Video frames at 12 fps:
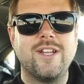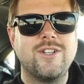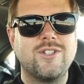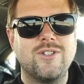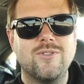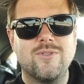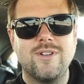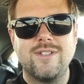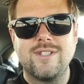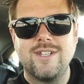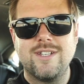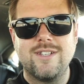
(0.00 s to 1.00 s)
Engine
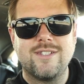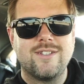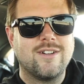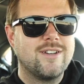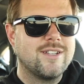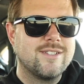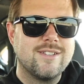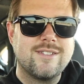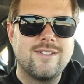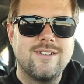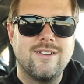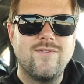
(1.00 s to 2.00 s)
noise is
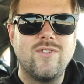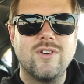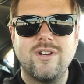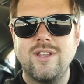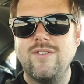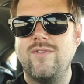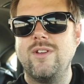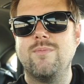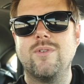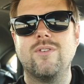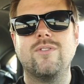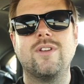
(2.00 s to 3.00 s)
non-existent if you're in EV
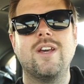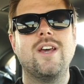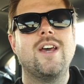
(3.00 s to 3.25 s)
mode.